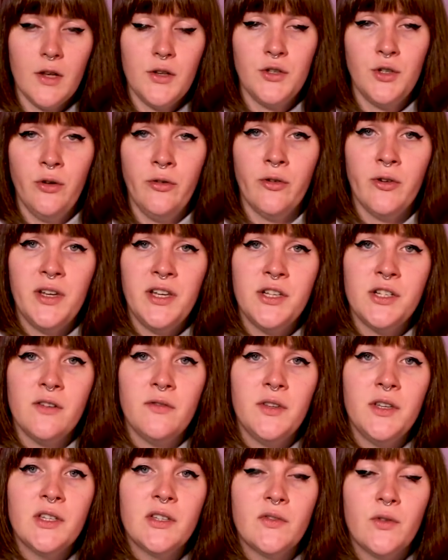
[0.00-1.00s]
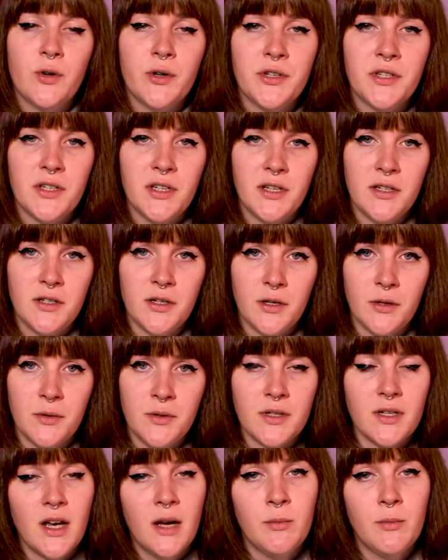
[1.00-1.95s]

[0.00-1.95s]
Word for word: So for each of these four skin tones,